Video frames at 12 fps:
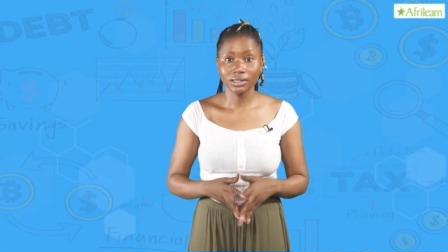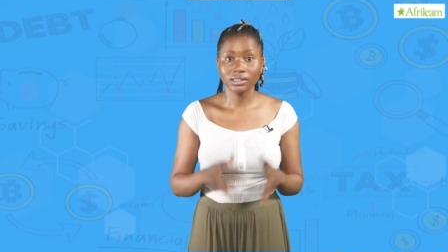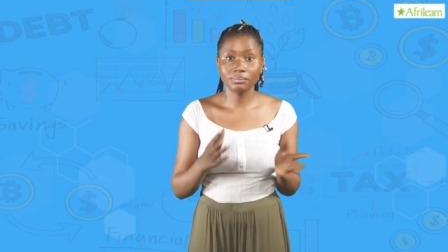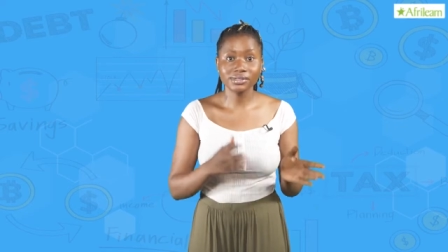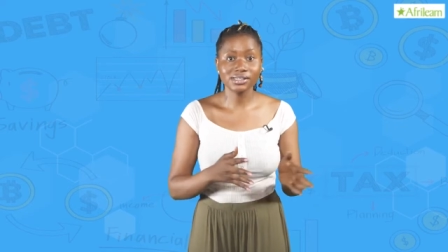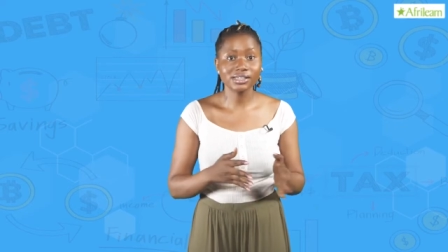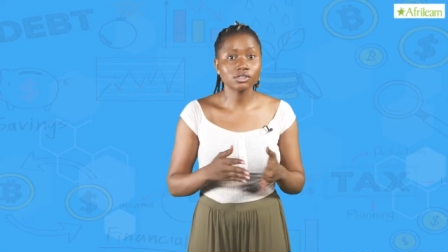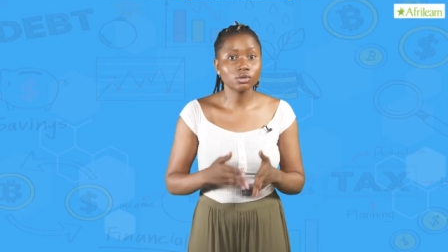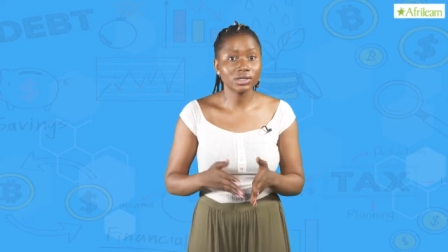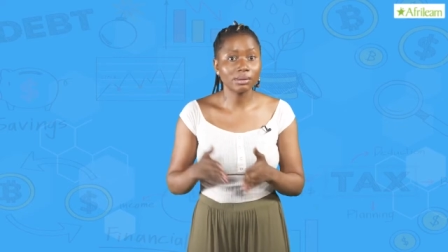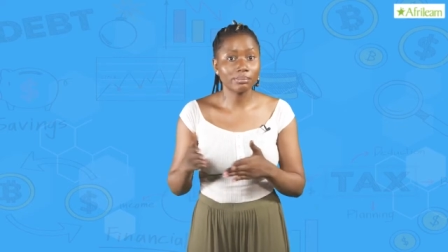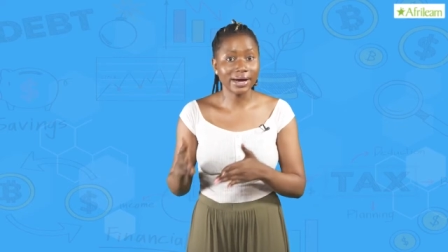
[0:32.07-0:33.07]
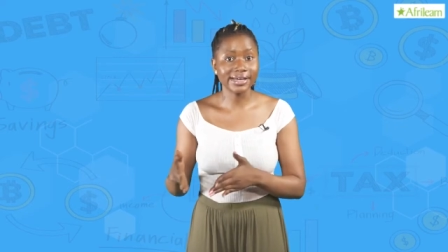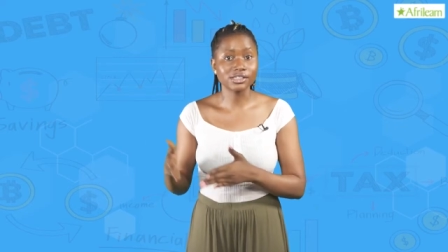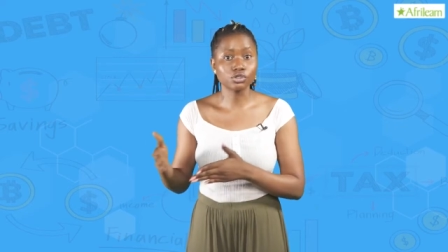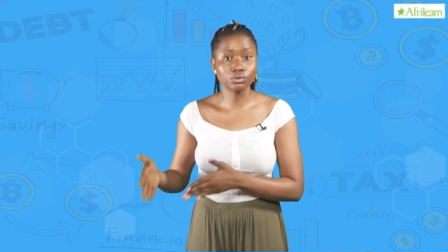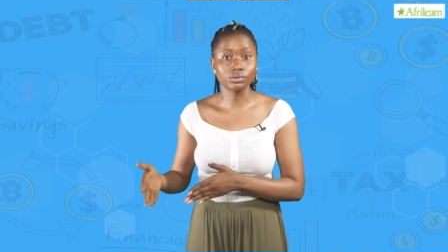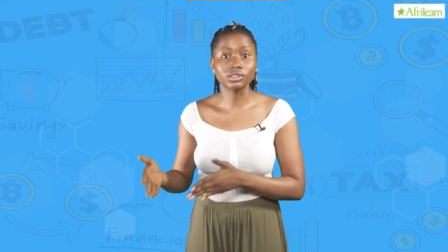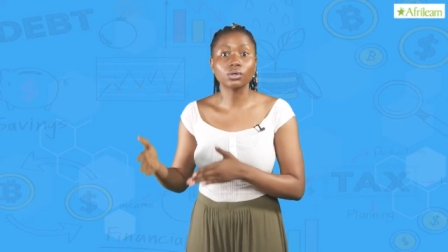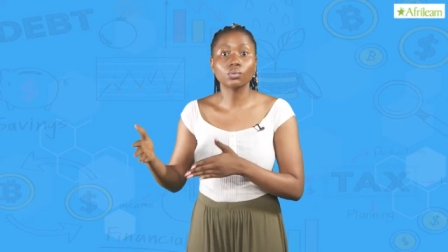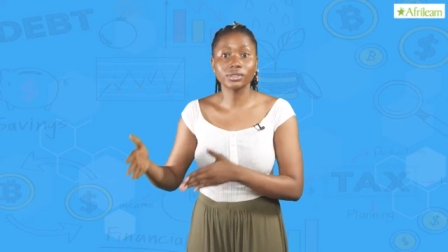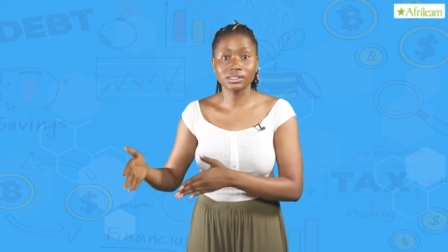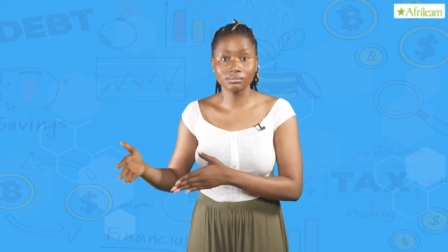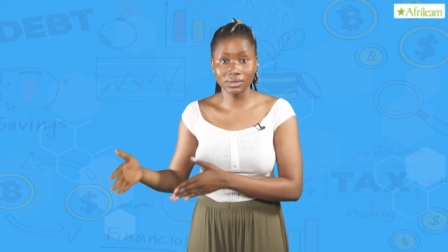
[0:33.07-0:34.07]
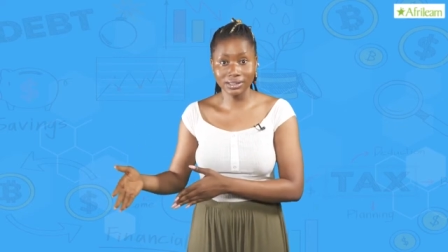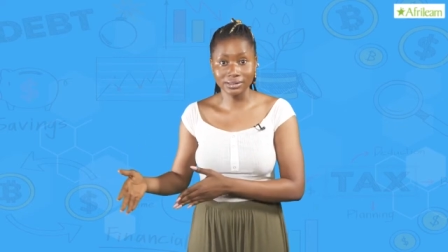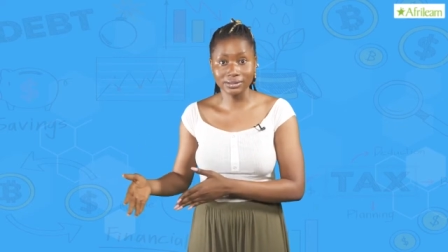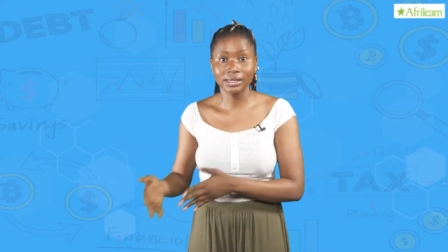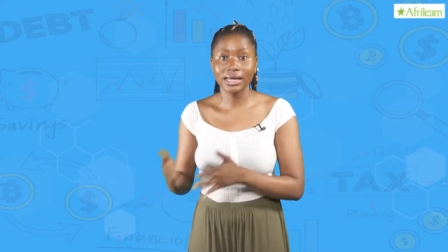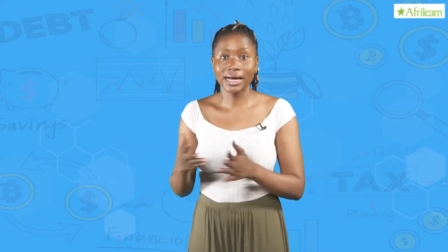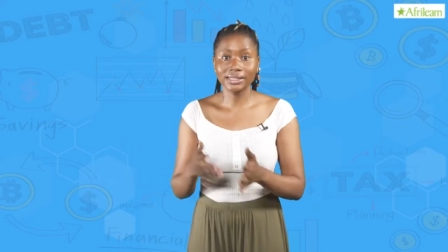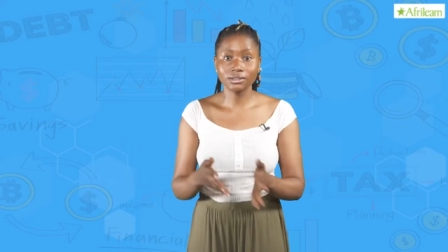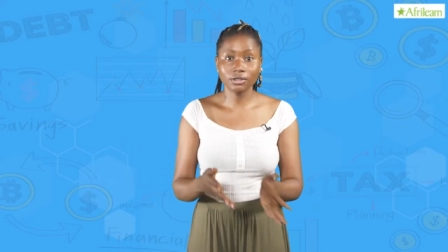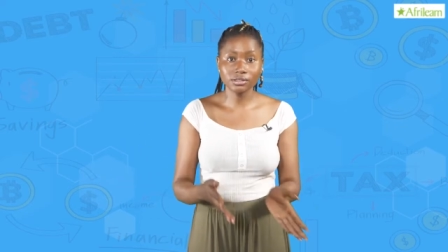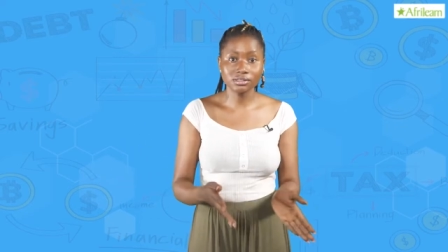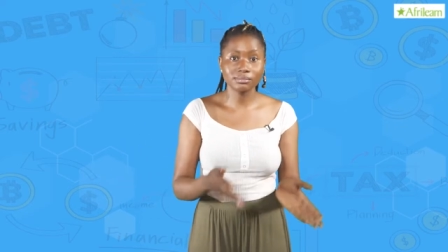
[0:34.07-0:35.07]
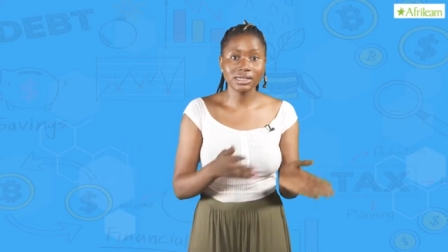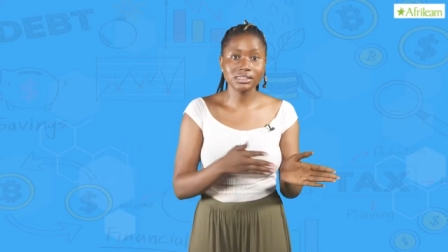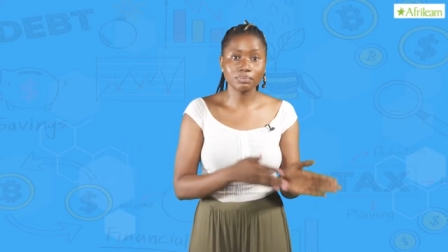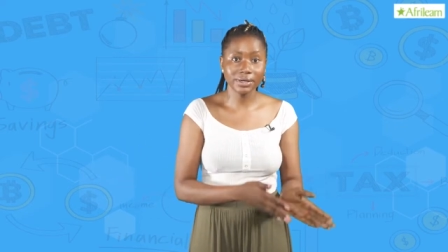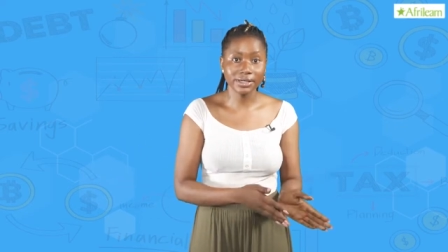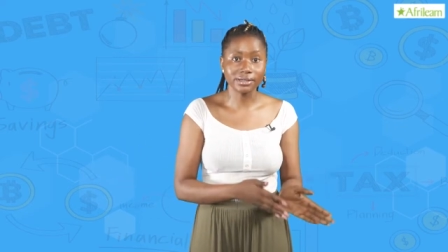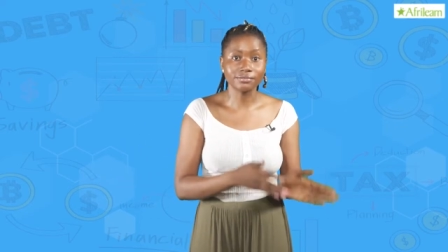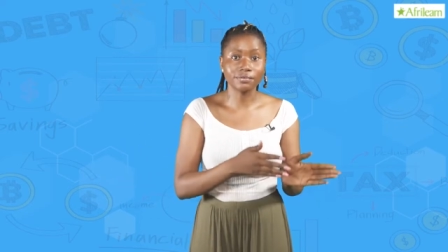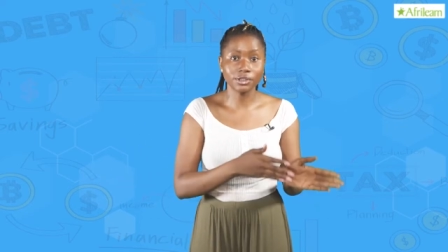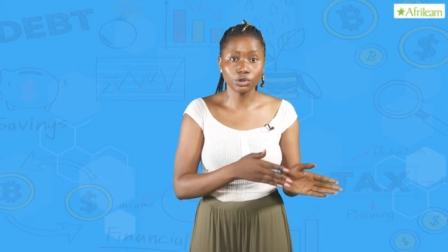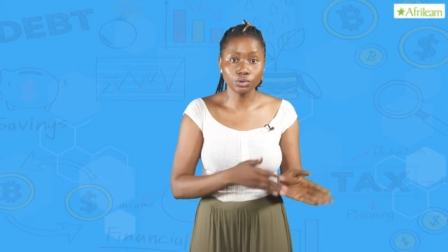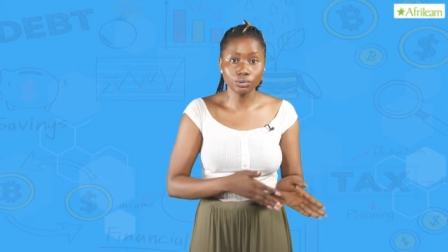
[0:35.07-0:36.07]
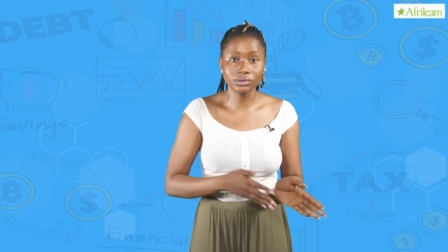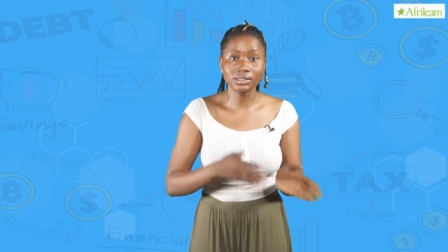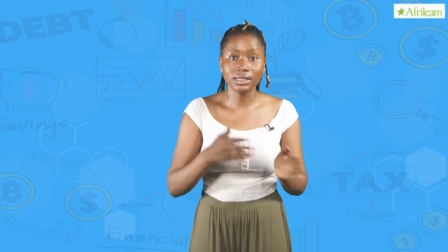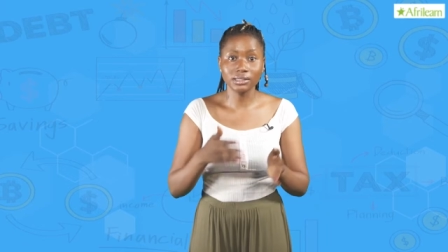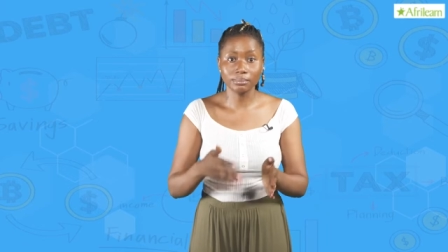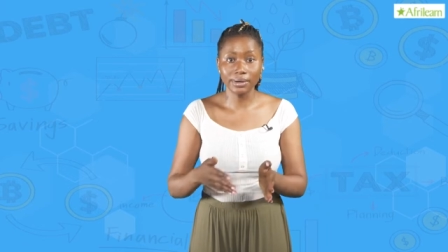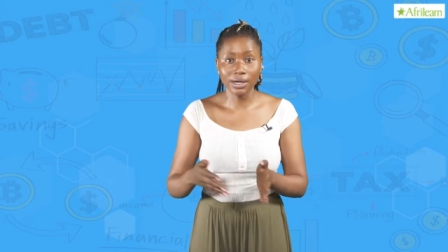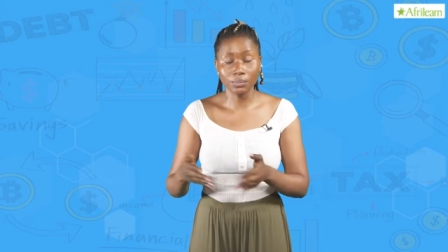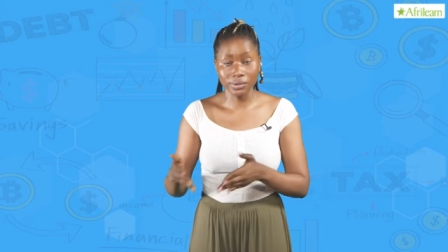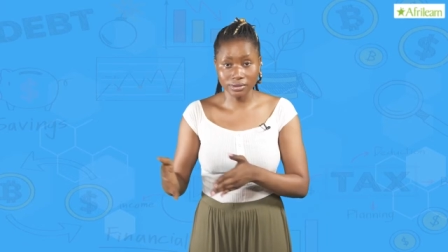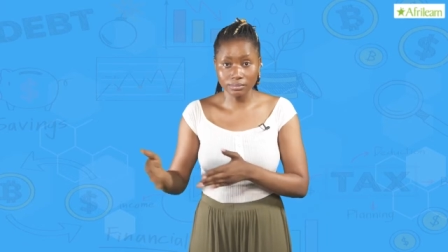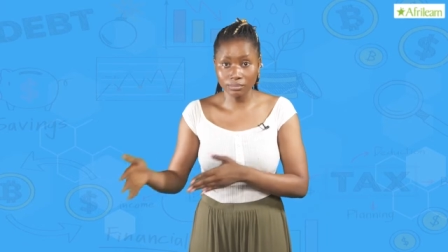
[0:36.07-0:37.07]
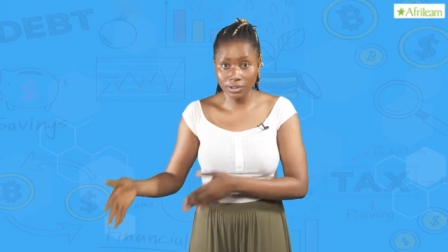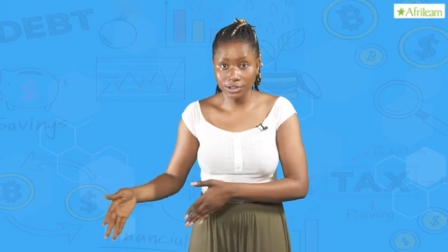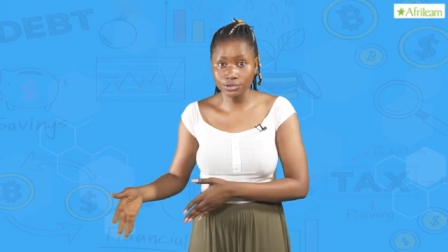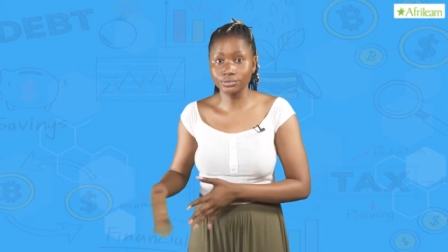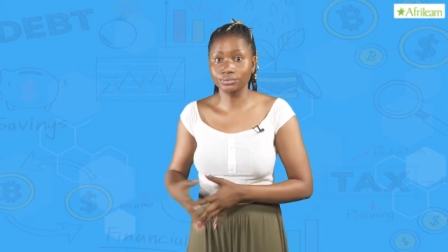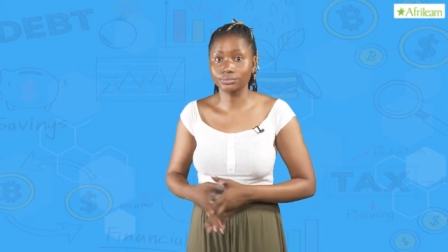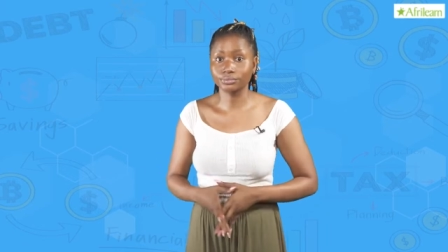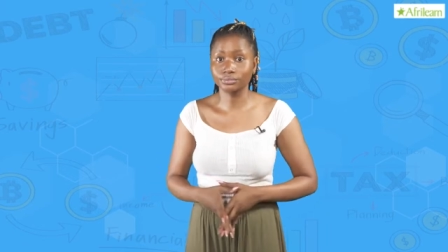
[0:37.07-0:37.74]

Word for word: The business owner buys goods with money and the customers pay for the goods they buy with money too.